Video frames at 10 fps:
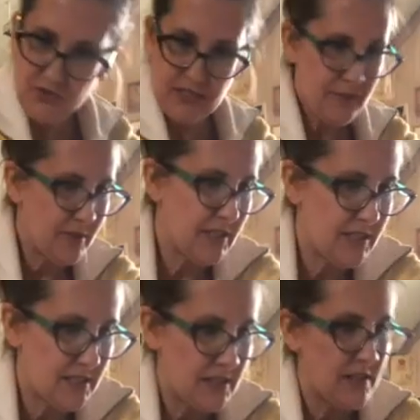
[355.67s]
some of
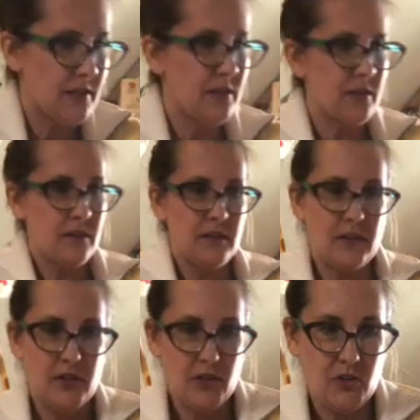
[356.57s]
these
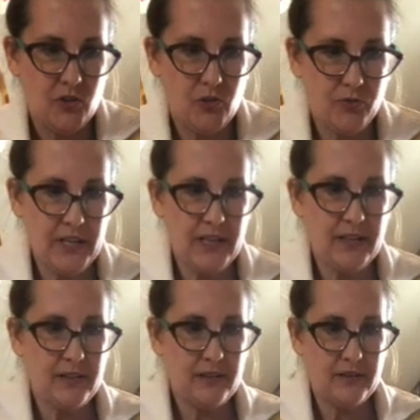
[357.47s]

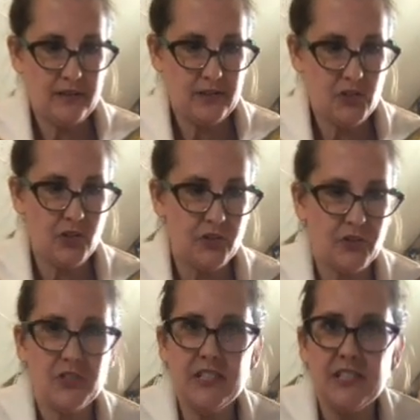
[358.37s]
green
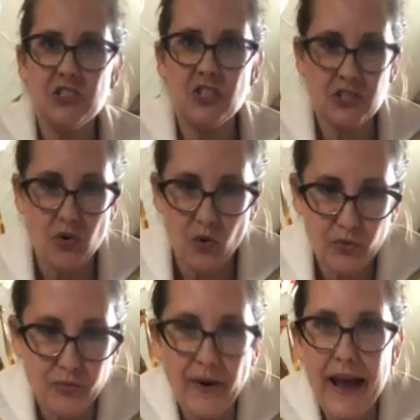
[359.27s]
circles. This is just
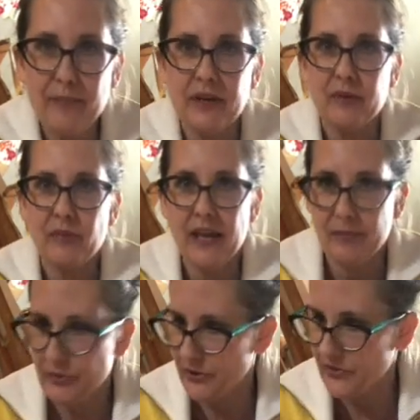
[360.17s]
old wrapping
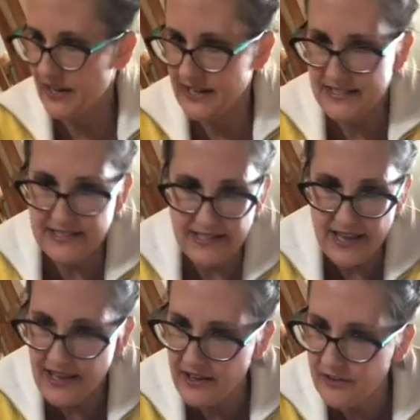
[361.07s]
paper that I
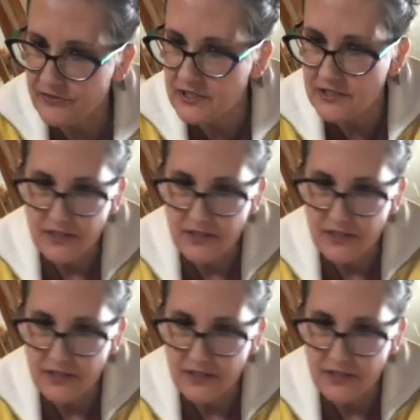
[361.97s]
saved.